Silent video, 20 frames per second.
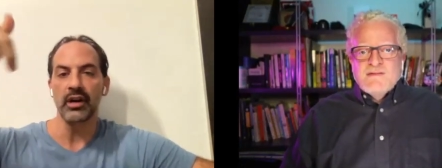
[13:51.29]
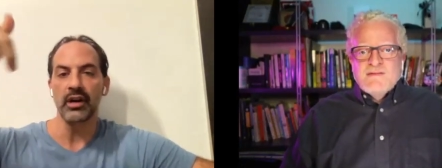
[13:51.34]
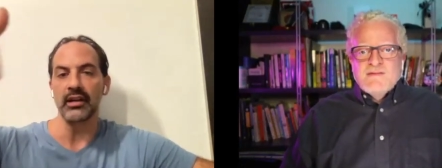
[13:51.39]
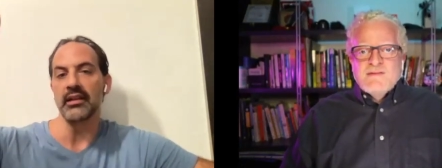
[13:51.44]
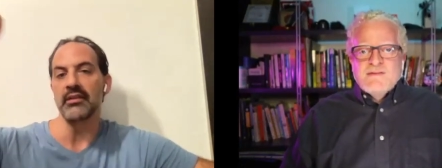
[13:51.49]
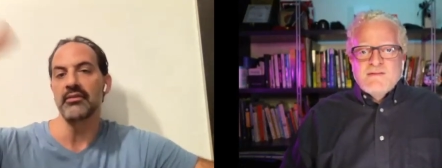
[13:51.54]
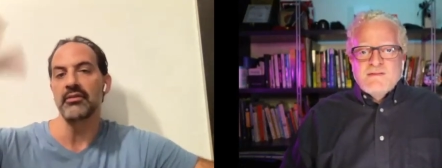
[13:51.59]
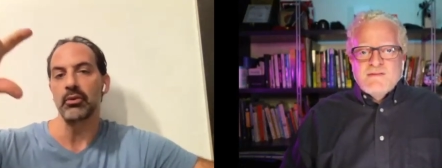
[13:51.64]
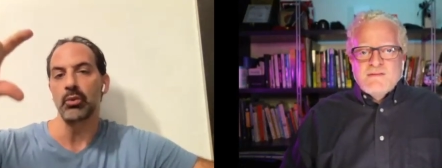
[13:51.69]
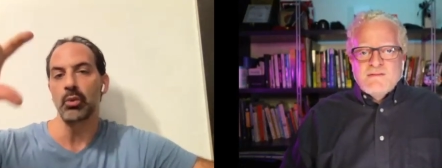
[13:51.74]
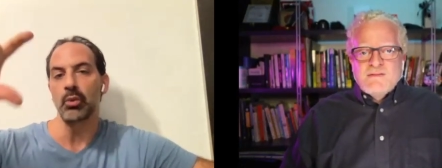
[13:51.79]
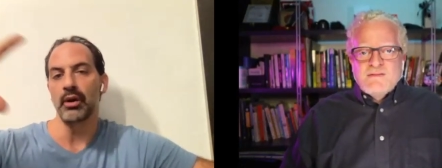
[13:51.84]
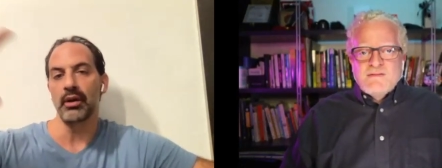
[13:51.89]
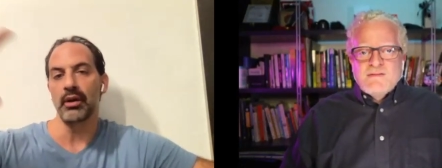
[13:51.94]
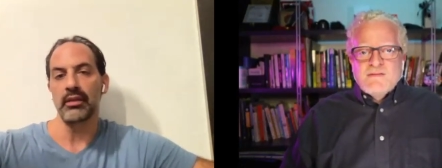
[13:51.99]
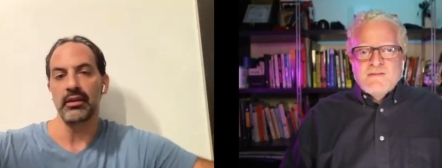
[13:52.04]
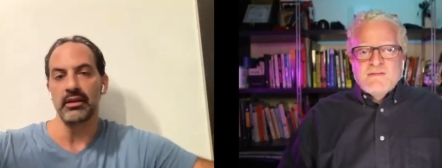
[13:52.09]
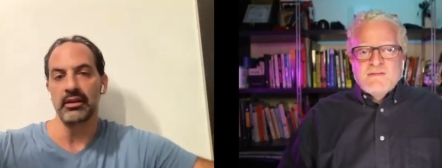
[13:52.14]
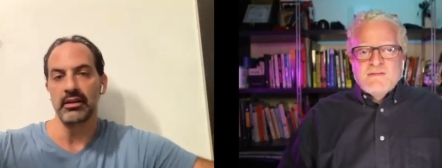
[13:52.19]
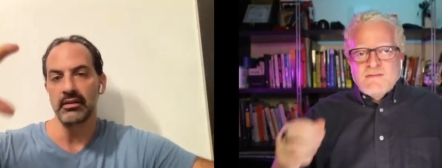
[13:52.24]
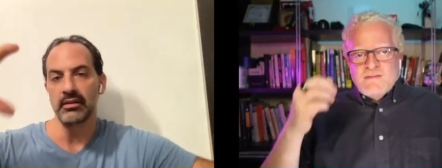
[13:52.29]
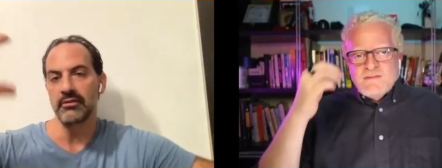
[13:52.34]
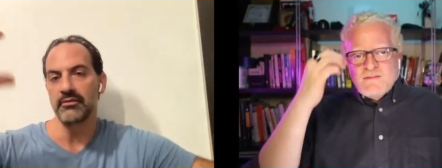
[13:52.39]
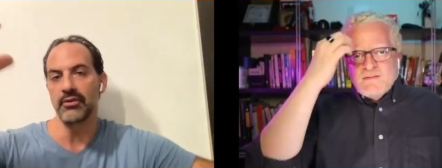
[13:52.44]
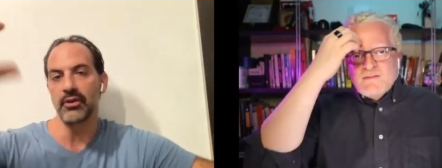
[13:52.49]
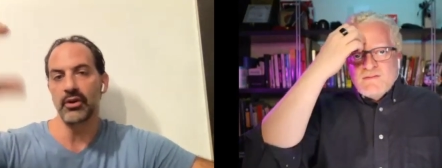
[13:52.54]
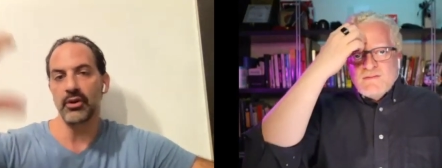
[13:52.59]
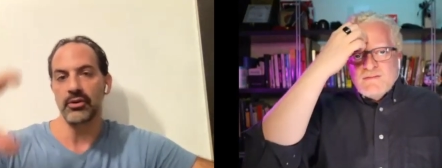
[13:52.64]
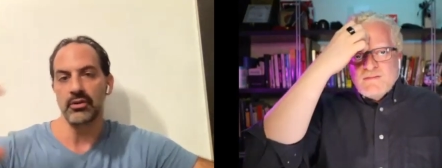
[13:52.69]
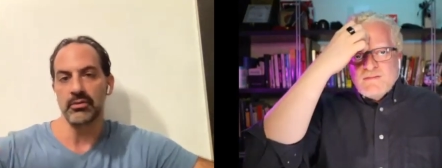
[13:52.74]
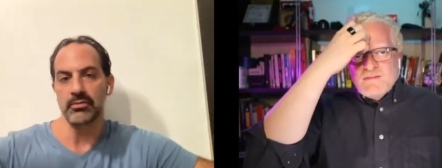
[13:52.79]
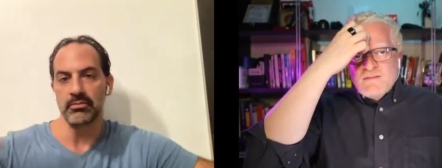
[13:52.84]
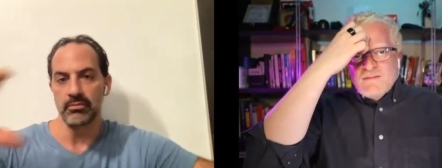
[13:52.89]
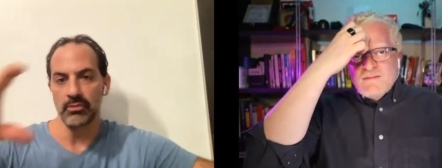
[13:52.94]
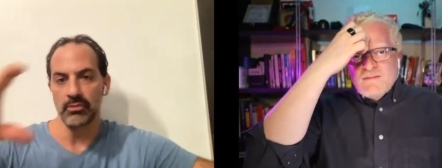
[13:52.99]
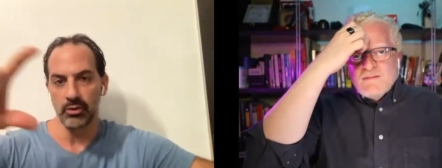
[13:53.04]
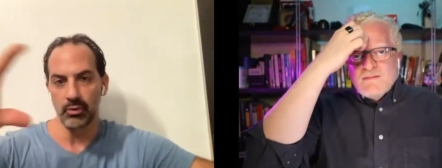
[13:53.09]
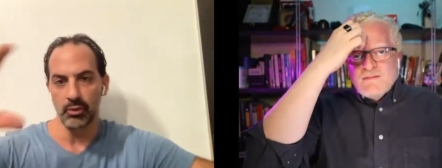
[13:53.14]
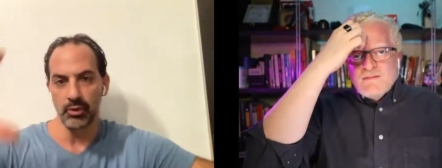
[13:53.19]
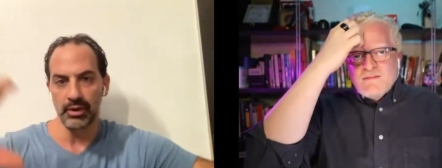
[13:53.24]
Speaker 1: high level where the volume
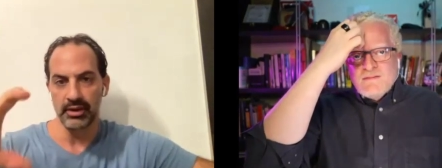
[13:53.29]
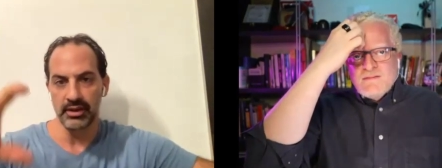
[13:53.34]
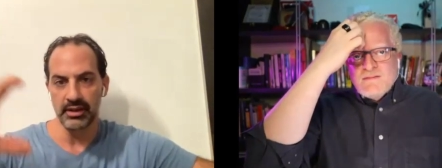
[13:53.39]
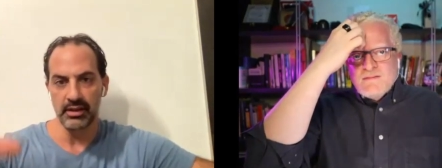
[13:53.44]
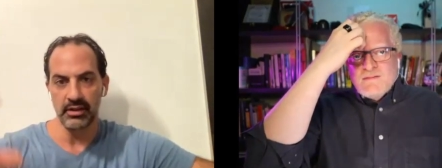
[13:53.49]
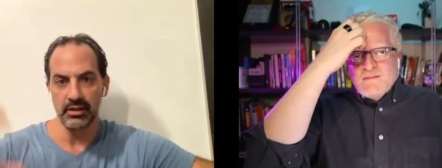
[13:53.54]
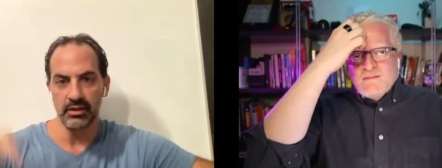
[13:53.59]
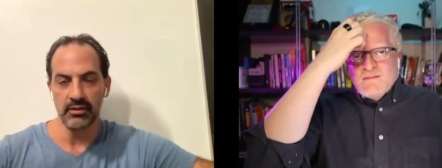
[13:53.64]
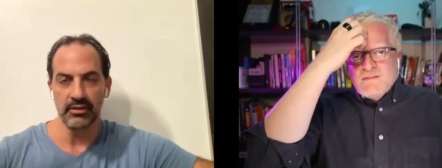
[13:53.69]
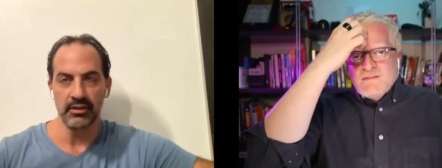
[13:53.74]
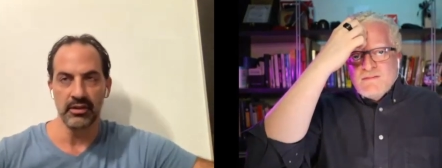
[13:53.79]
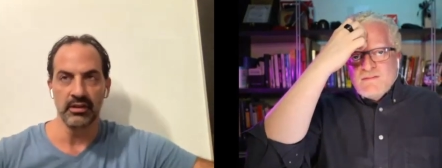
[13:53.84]
and what the the,